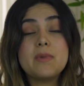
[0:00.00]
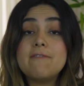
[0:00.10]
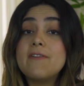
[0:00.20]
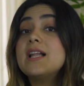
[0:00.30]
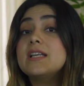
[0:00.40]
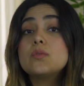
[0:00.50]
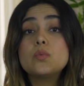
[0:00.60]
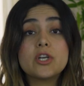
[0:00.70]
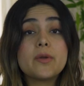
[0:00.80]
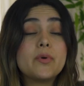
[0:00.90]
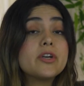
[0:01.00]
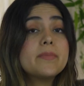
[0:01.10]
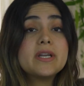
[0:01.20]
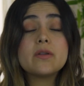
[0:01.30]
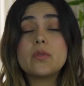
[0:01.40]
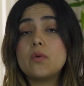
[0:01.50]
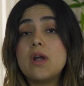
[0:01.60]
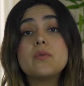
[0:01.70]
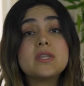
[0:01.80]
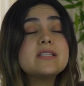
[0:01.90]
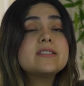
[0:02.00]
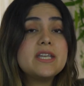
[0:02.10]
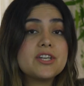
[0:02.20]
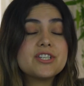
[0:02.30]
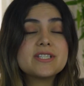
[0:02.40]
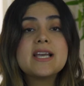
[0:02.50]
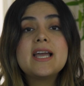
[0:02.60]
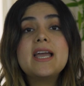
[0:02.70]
my valid work permit throughout these years,